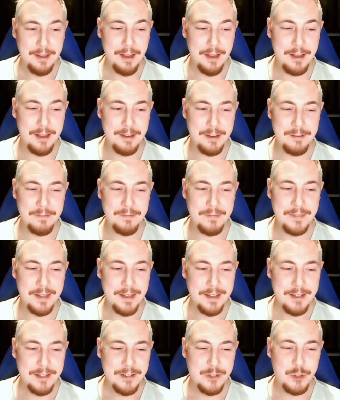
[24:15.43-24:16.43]
Um,
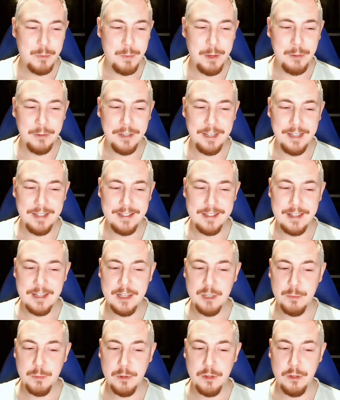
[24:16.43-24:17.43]
spell kits.
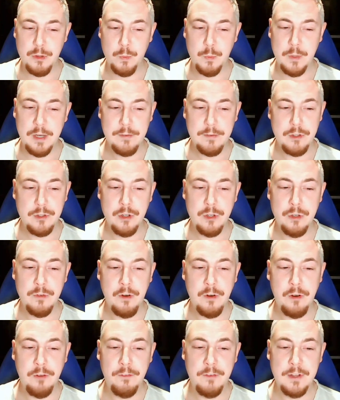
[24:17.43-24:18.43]
This month we have two
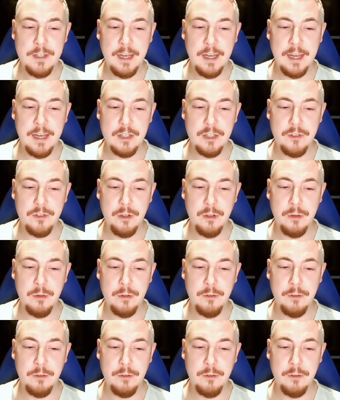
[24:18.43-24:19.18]
very fitting kits for you.